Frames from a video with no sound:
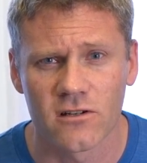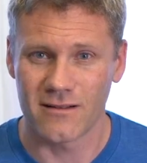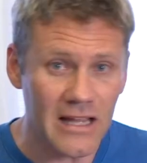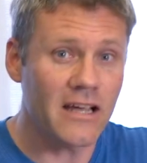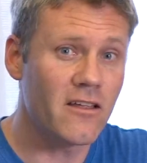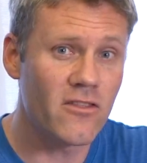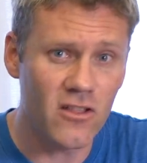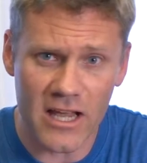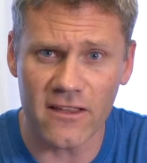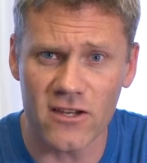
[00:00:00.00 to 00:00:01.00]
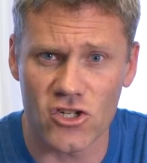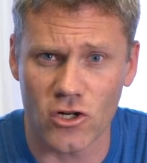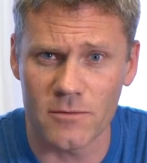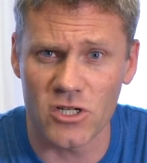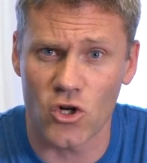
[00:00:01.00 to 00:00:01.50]
Click the link in the
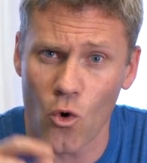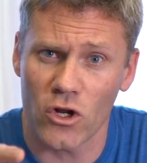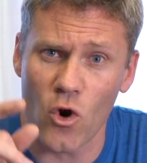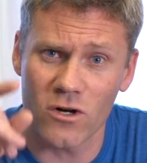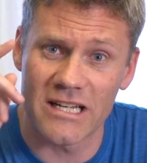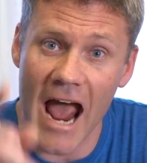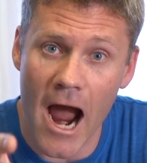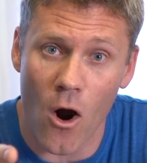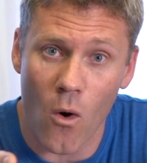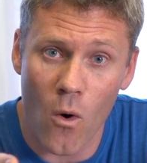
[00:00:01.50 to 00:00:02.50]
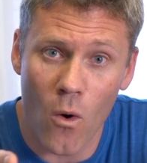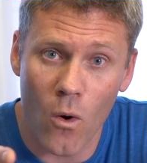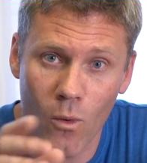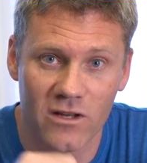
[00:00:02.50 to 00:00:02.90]
description to order yours now, while